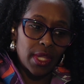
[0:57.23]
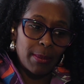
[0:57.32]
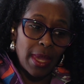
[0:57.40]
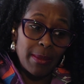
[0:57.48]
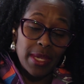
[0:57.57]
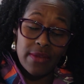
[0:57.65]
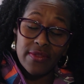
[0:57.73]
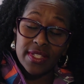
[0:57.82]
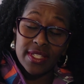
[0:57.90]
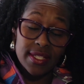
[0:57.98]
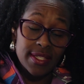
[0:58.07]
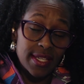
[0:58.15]
maybe even
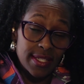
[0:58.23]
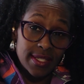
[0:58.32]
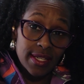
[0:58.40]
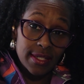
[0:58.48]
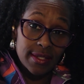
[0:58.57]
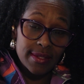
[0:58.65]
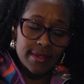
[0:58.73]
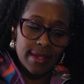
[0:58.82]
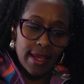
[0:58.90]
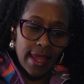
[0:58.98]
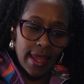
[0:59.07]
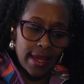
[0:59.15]
statistics,
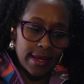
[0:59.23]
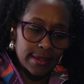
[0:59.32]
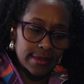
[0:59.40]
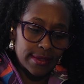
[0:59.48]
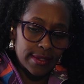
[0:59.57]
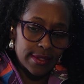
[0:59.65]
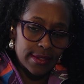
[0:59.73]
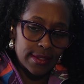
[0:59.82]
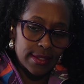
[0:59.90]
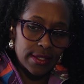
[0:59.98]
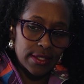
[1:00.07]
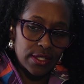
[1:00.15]
and
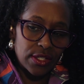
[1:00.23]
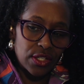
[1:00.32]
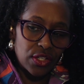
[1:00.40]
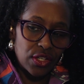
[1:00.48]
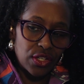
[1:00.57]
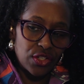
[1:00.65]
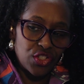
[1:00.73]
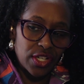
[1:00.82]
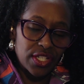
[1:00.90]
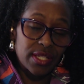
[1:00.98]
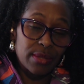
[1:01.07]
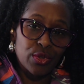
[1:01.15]

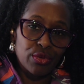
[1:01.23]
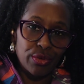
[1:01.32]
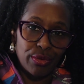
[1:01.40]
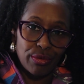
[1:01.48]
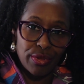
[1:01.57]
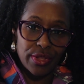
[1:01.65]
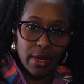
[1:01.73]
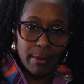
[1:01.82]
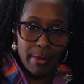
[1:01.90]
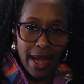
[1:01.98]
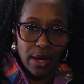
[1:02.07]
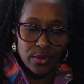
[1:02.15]
just some truth
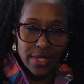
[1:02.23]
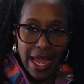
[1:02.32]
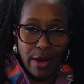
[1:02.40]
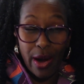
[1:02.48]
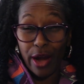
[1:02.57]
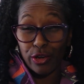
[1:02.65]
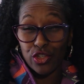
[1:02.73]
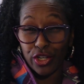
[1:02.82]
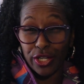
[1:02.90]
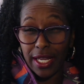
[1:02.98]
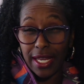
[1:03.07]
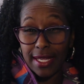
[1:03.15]
about how our
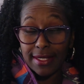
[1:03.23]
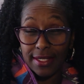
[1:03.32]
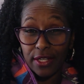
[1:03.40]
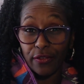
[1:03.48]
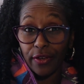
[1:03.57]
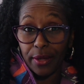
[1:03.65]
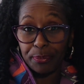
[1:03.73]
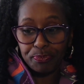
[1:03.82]
journey is different